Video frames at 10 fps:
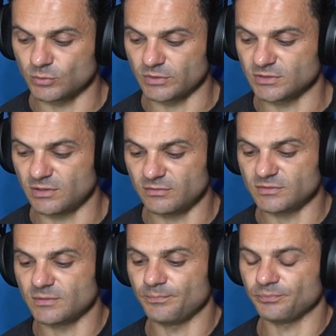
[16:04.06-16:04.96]

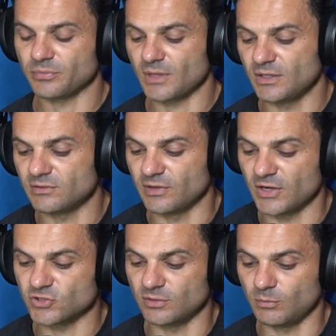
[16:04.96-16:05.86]
reserves,
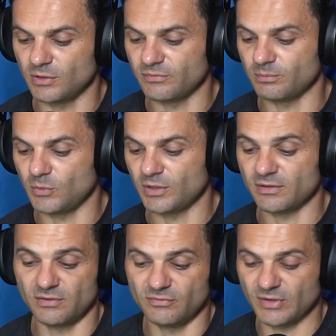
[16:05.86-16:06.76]
International
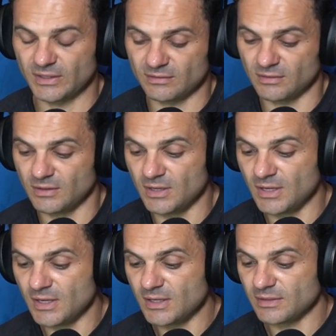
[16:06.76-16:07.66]
Monetary Fund
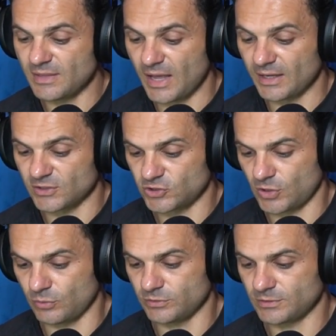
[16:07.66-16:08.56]
data
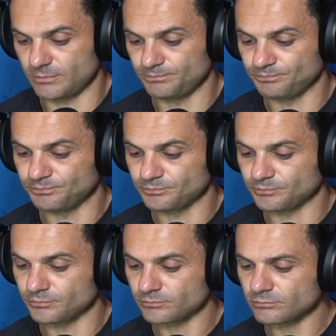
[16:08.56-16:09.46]
shows.
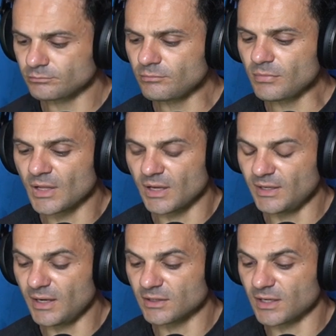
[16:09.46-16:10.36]

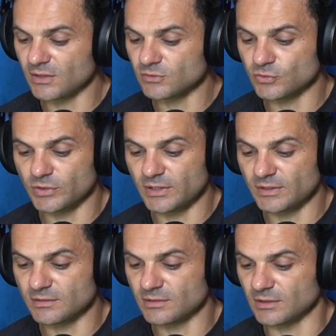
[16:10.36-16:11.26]
In other
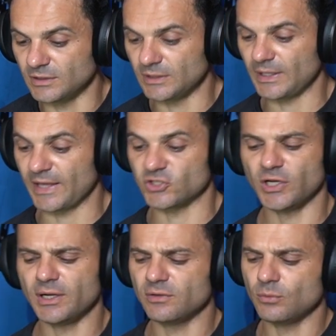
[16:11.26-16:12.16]
countries, like
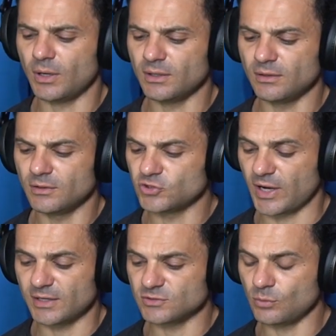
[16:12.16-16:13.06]
China's
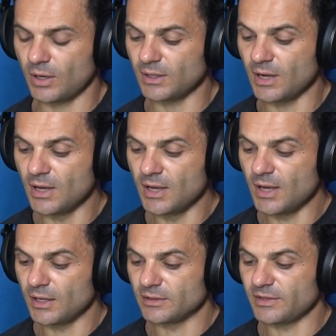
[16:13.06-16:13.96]
yuan,
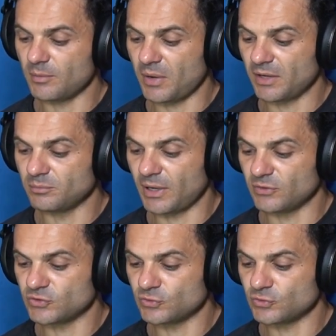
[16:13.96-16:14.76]
they're bound by